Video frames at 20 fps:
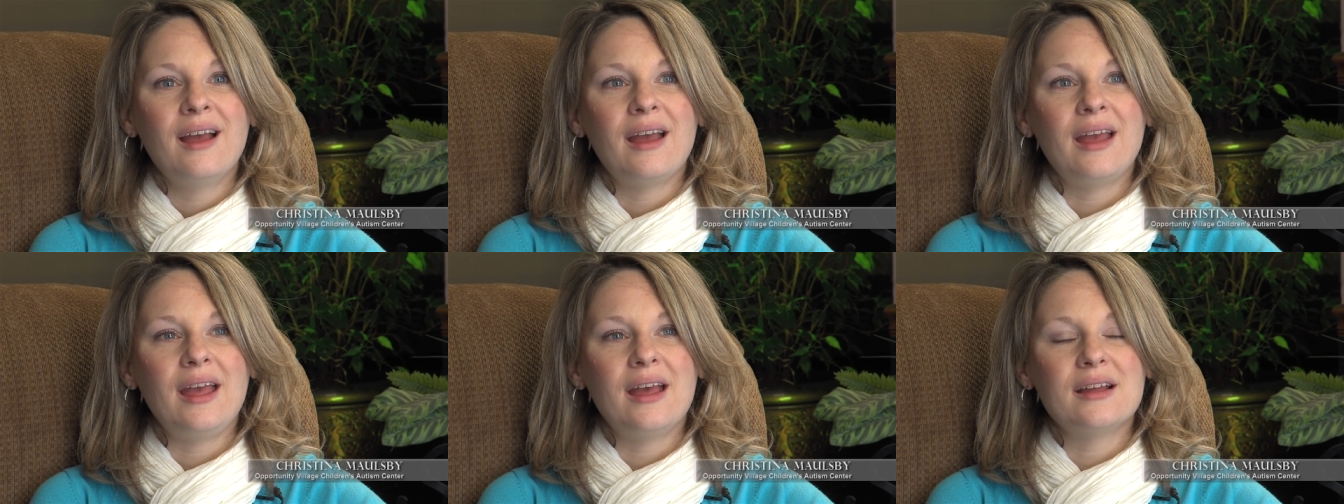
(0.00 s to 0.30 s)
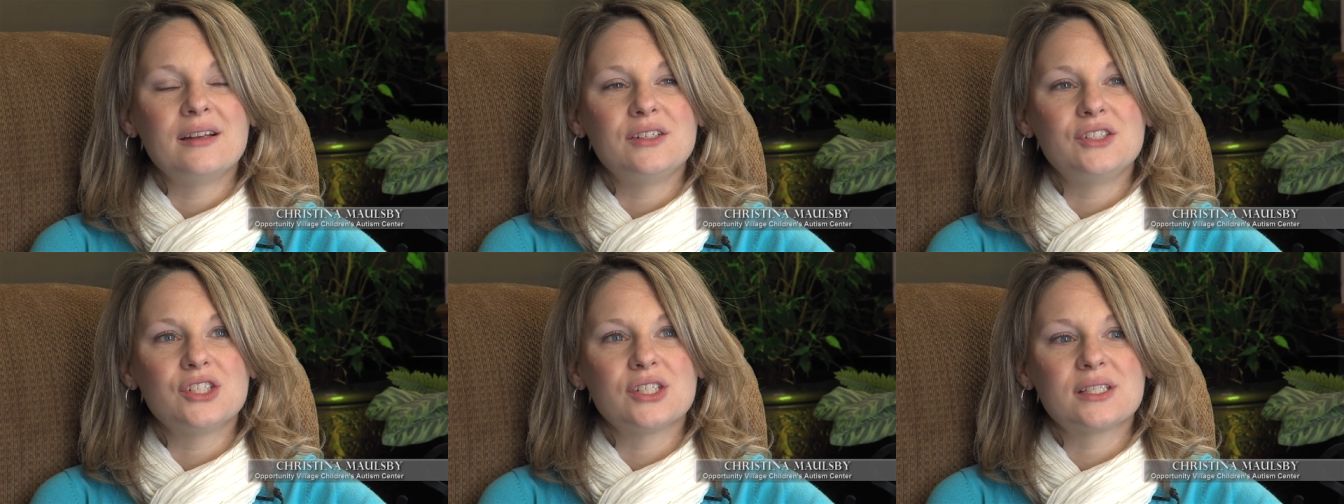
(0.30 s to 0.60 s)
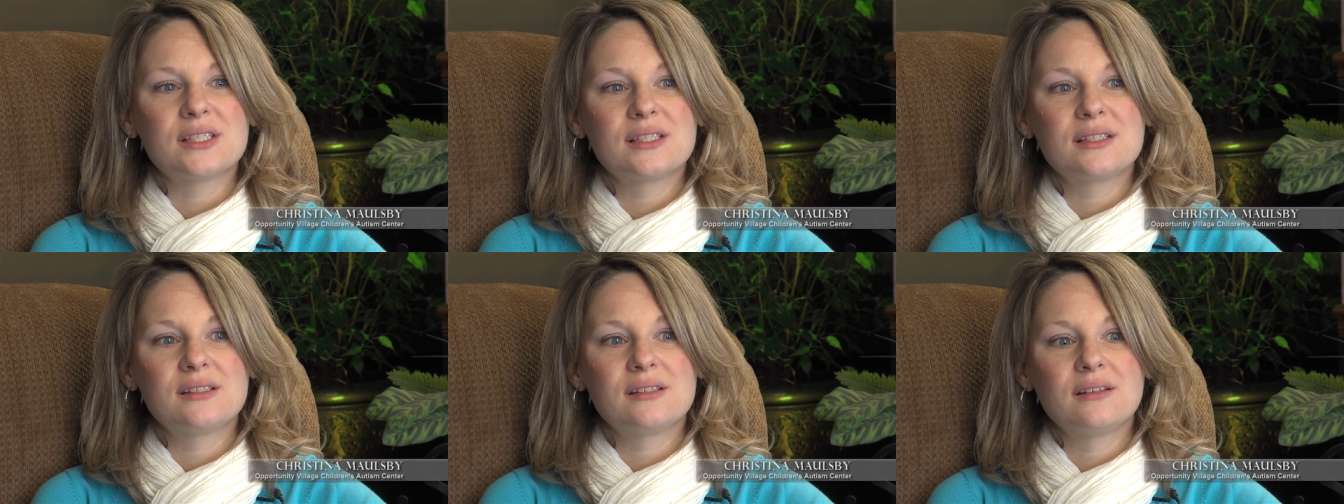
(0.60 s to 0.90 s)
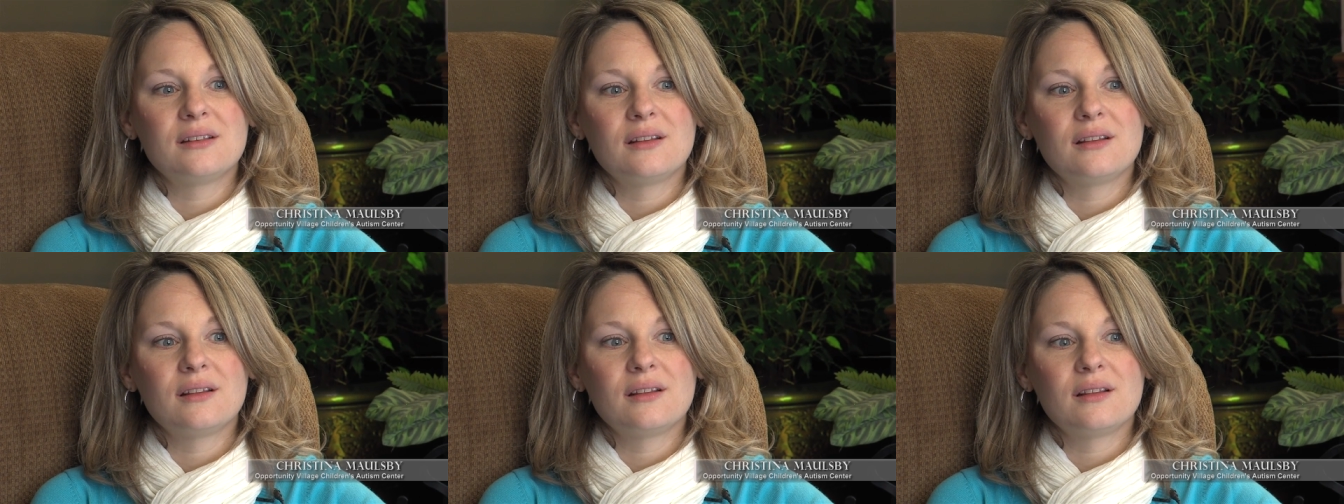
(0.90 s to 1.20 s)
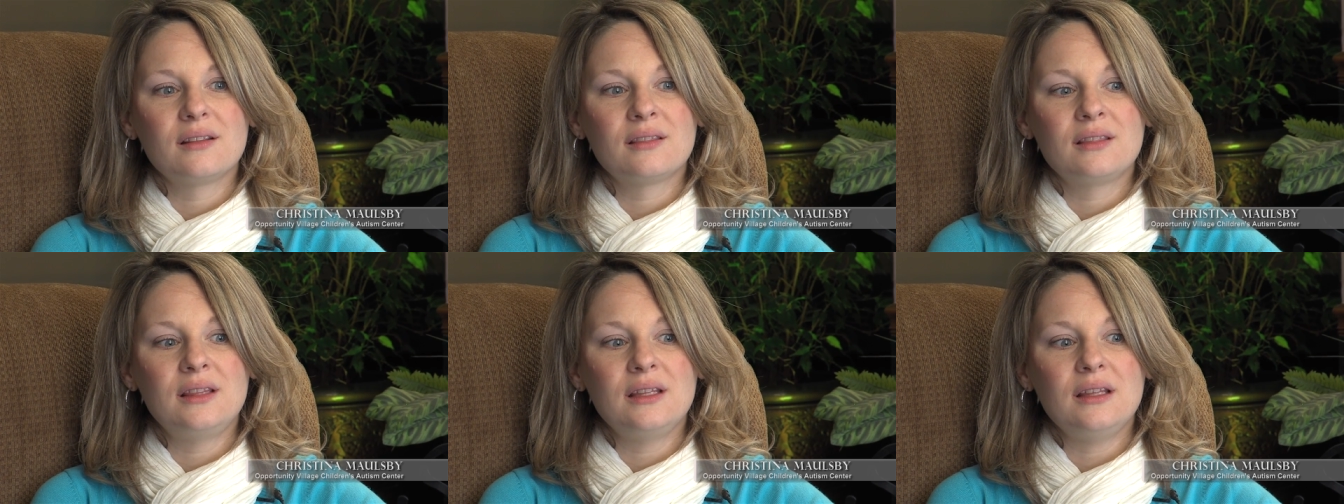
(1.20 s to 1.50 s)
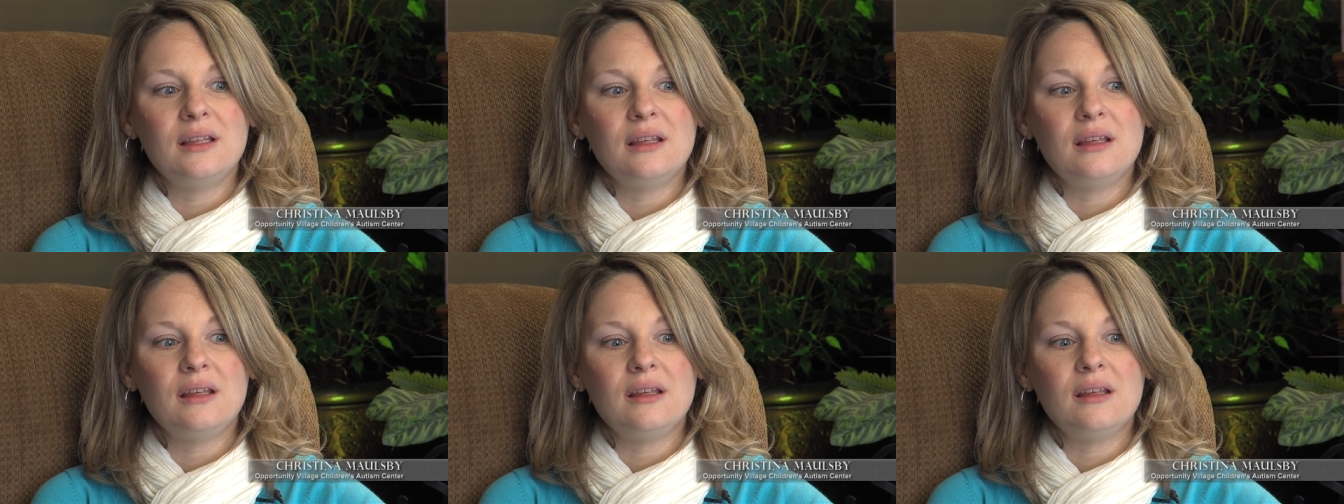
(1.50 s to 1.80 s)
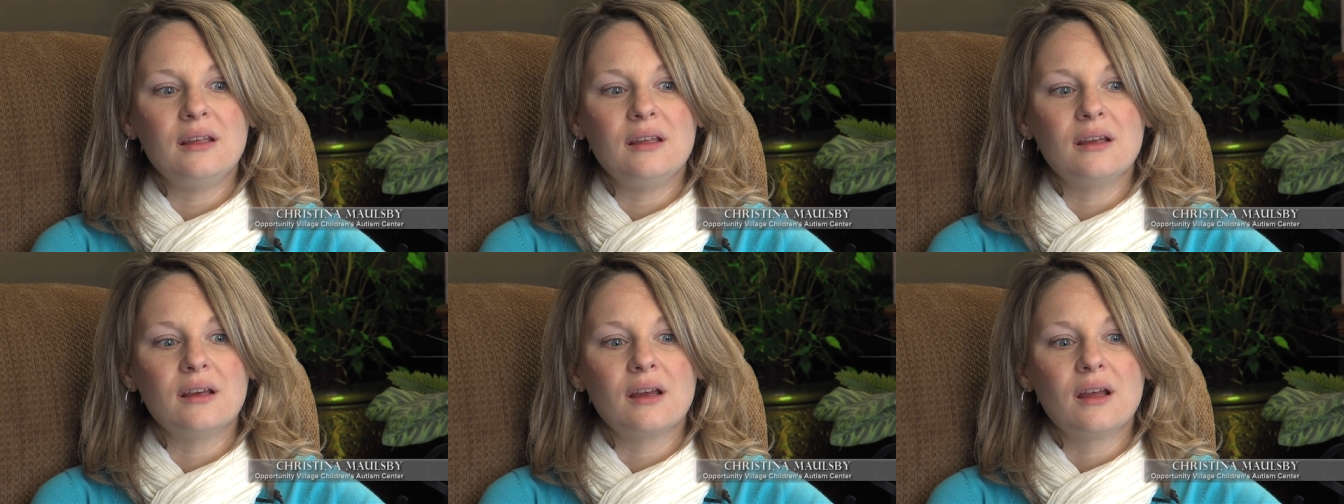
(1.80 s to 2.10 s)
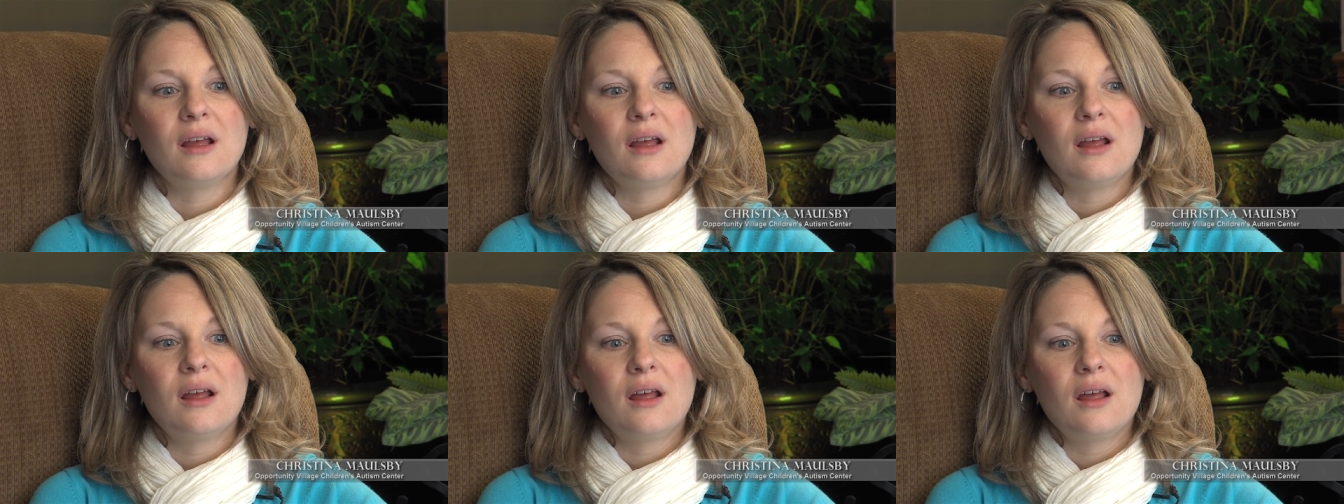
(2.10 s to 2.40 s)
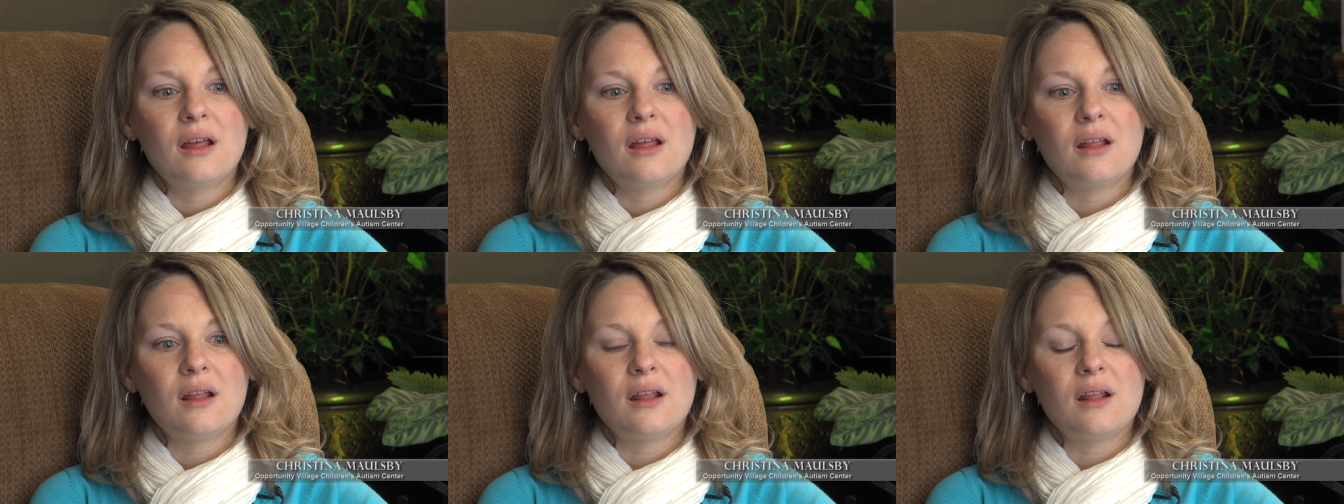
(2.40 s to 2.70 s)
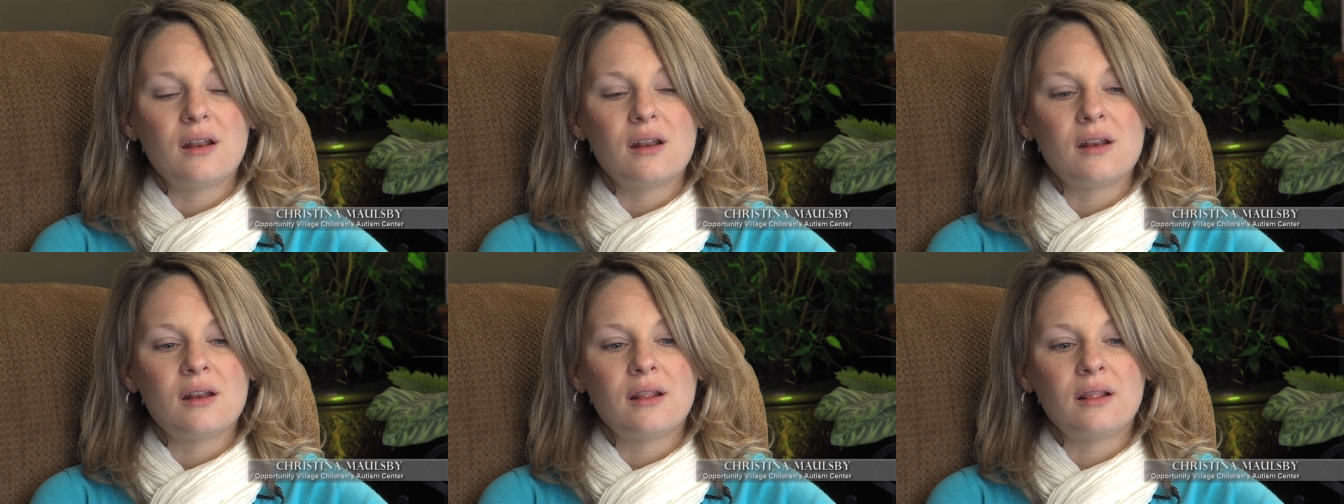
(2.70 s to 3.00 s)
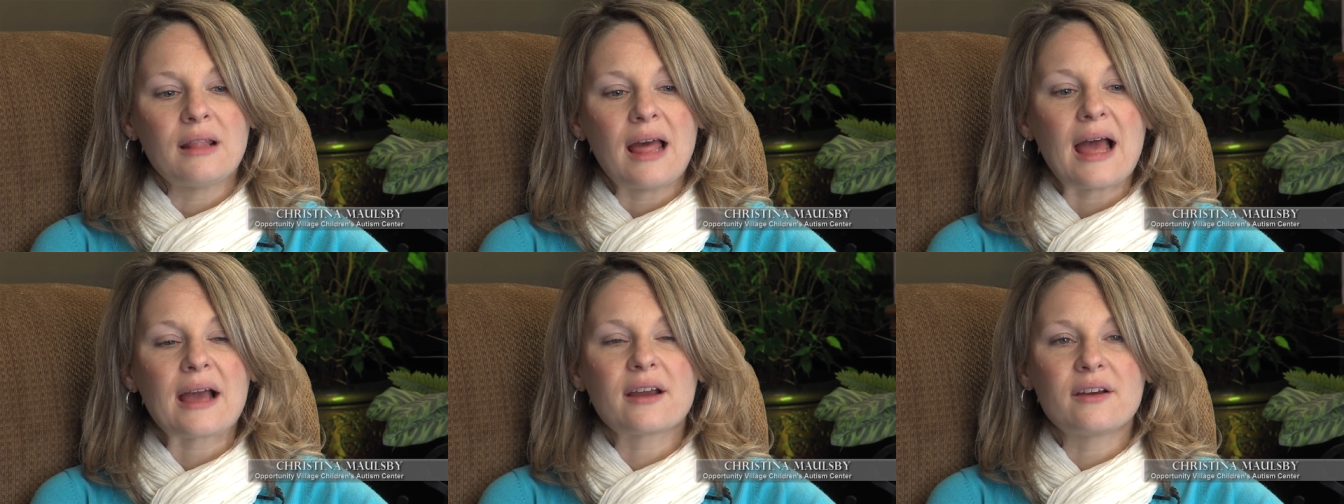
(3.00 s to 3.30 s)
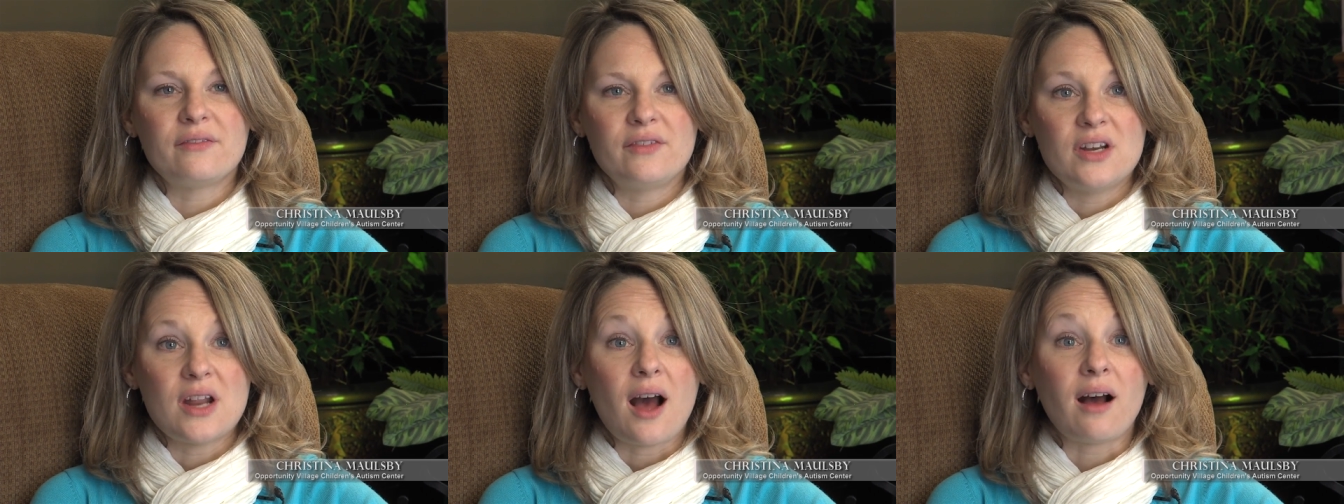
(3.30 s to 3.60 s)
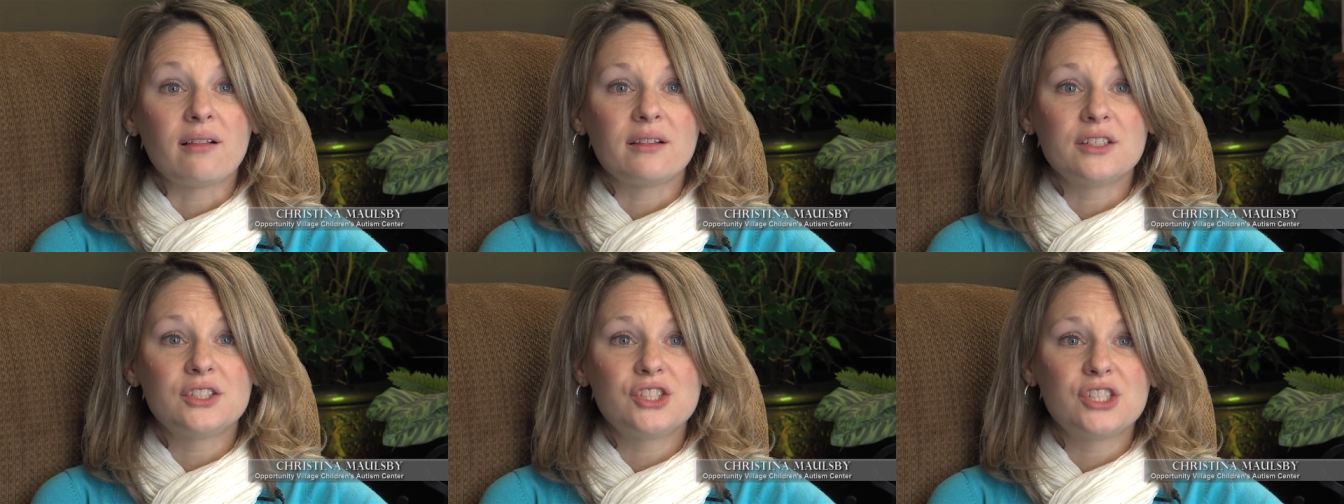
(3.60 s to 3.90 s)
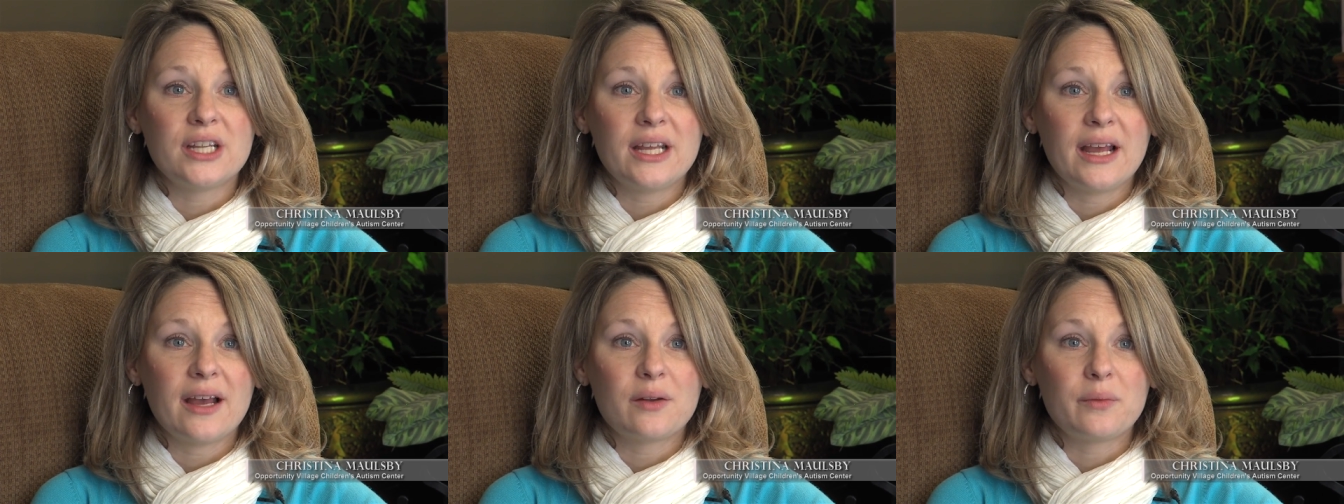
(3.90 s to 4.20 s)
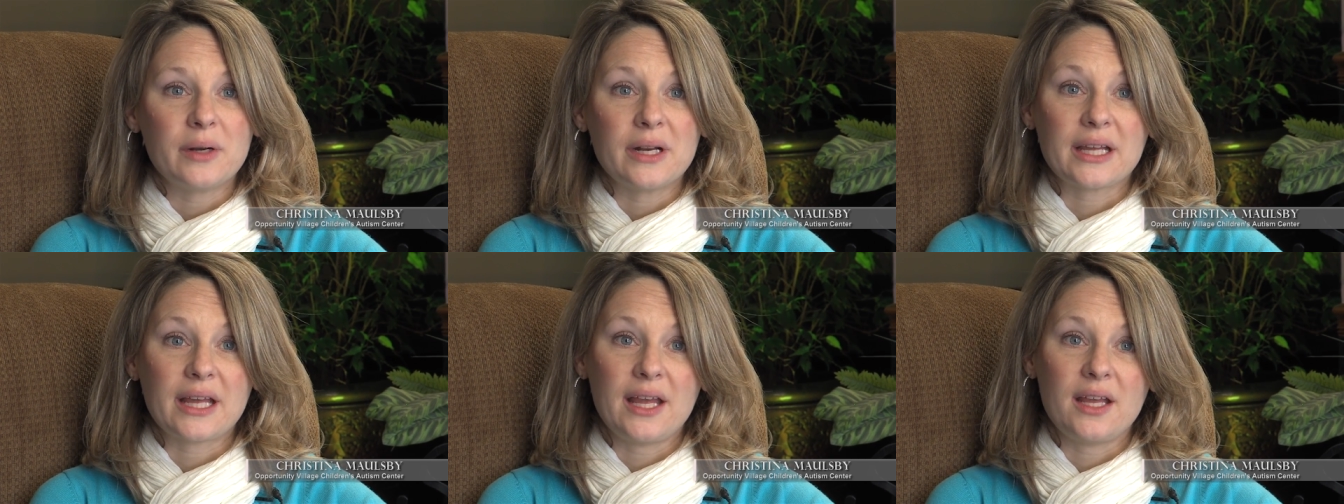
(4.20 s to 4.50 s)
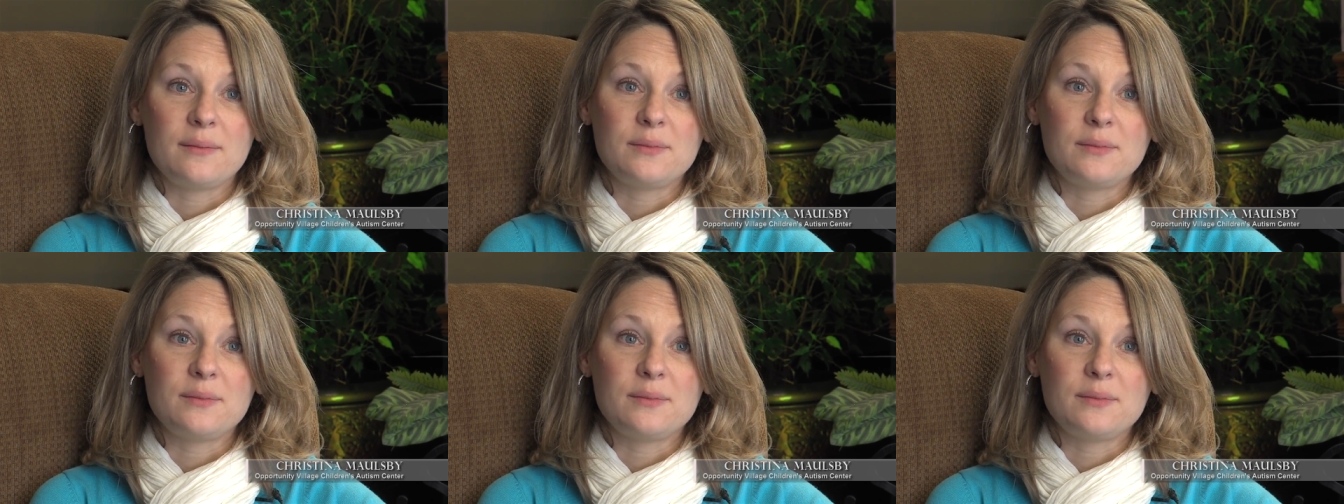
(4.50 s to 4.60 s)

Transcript: and just the lack of knowledge she had when it